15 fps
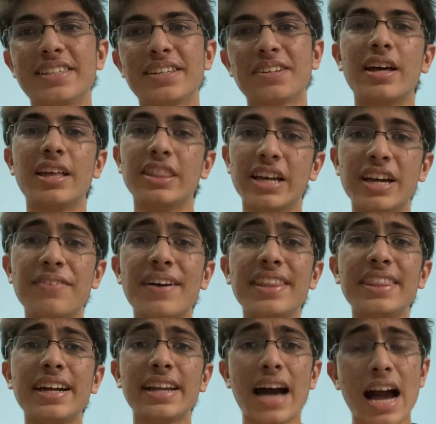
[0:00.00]
The event
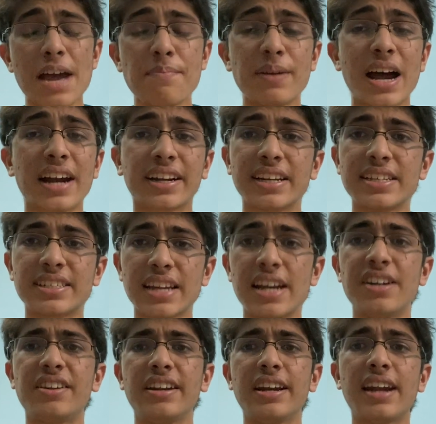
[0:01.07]
that I practiced and
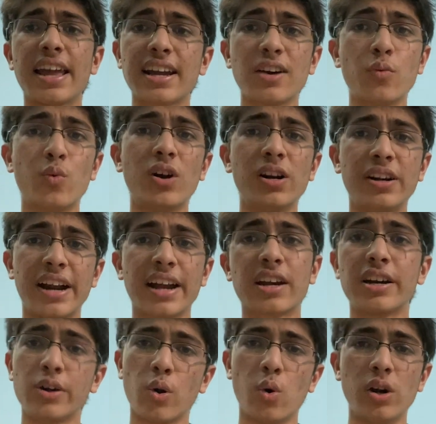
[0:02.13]
trained like a world record
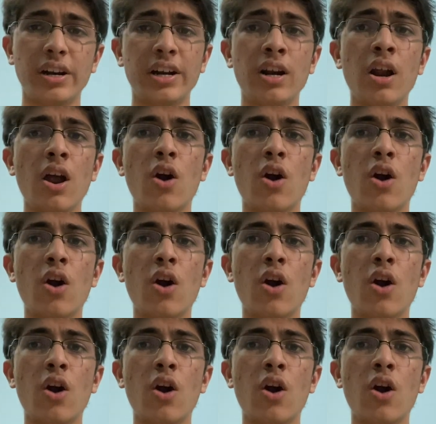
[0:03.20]
holder